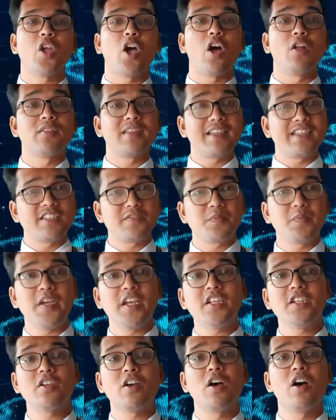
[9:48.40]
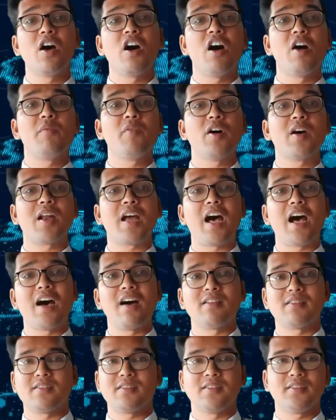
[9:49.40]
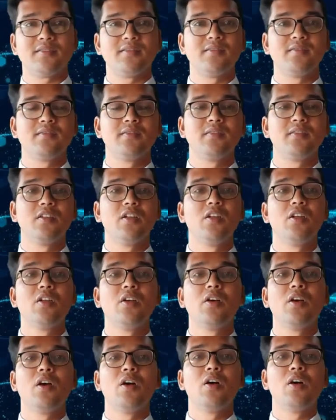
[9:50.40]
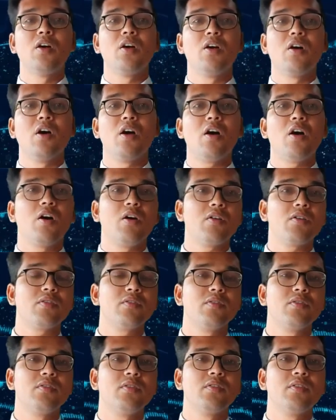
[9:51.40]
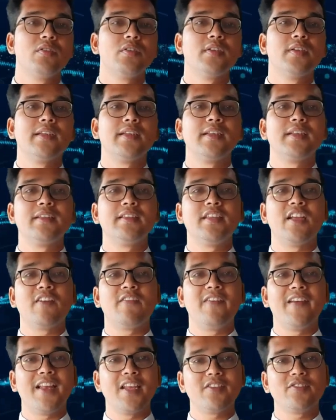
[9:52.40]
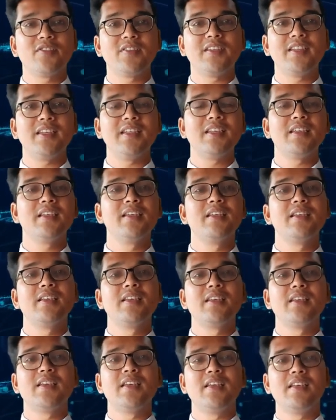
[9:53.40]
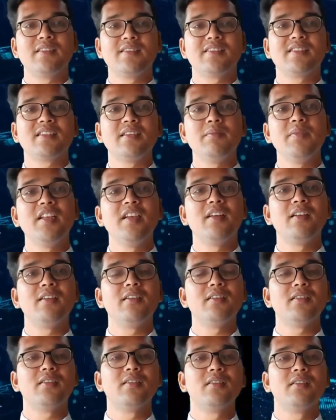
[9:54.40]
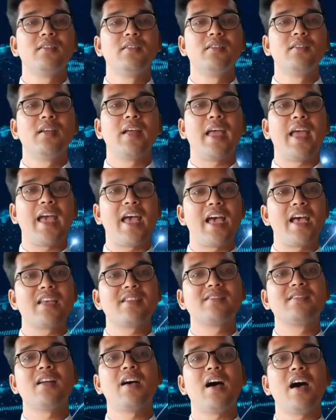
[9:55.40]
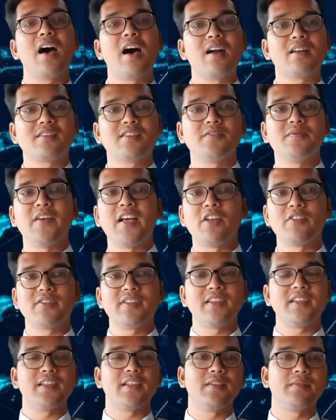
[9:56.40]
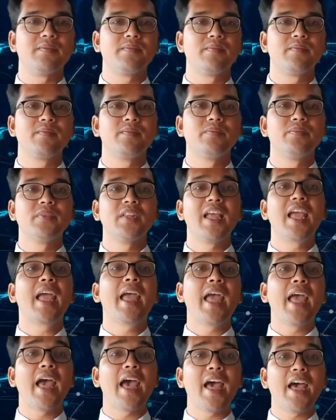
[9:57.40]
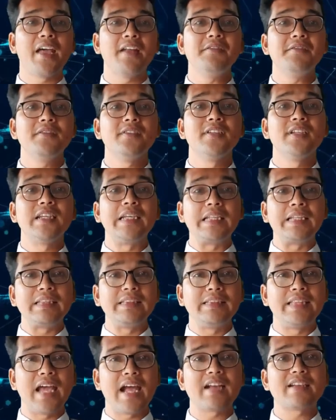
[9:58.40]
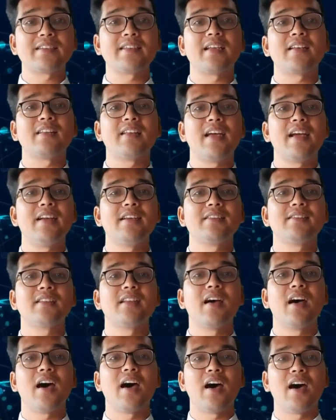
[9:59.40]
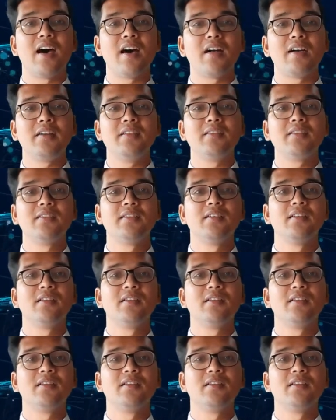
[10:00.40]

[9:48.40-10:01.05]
on the speed of our Earth, or their velocity is similar as the Earth's velocity, and their satellites are